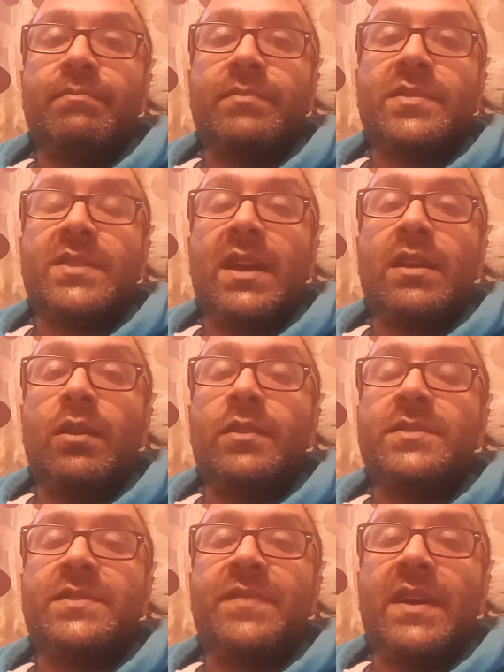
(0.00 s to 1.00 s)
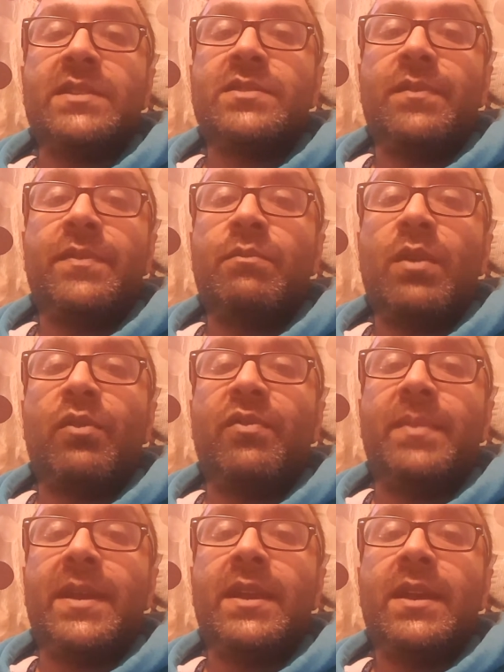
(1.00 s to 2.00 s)
Psychologist finds nothing wrong with
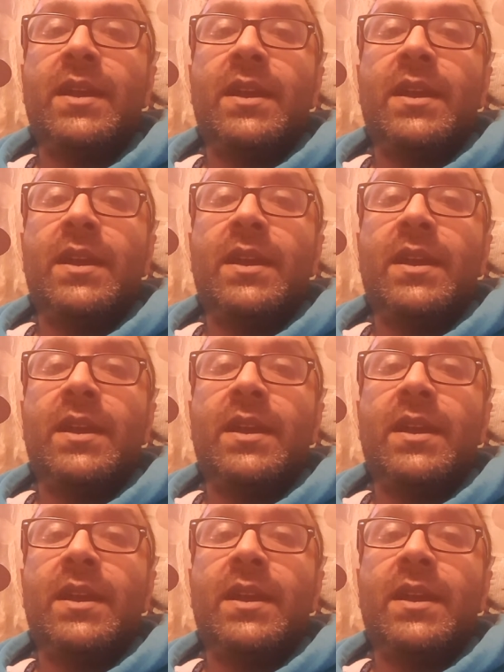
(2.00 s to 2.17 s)
me.